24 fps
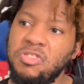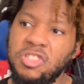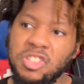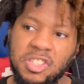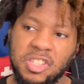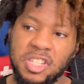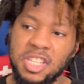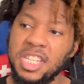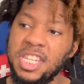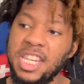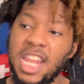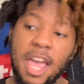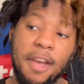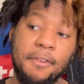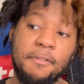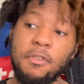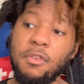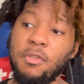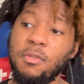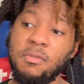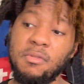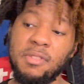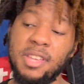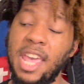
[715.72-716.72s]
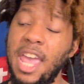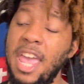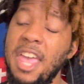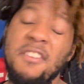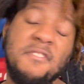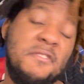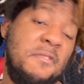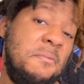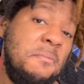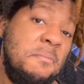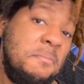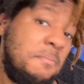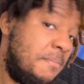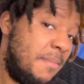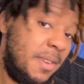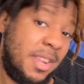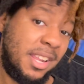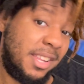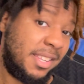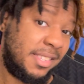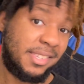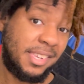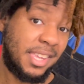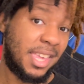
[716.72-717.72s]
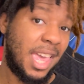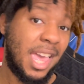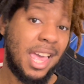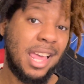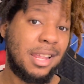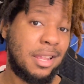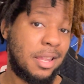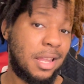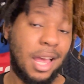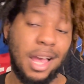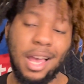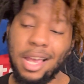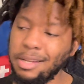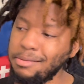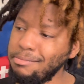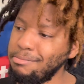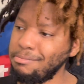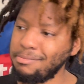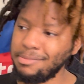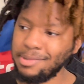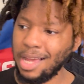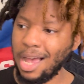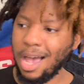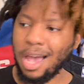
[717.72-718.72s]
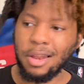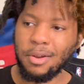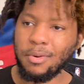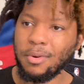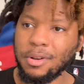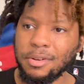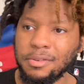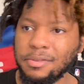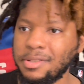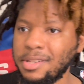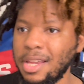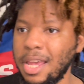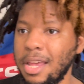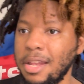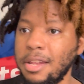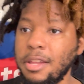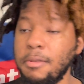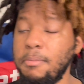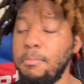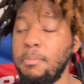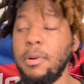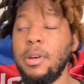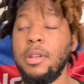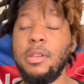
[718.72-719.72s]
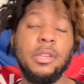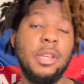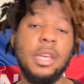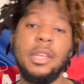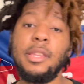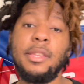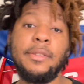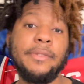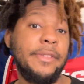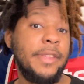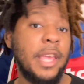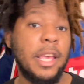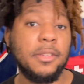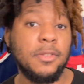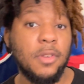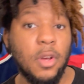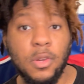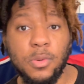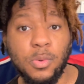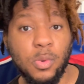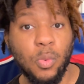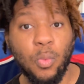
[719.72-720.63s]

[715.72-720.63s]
never gave him minutes again. I don't understand it, but as long as we're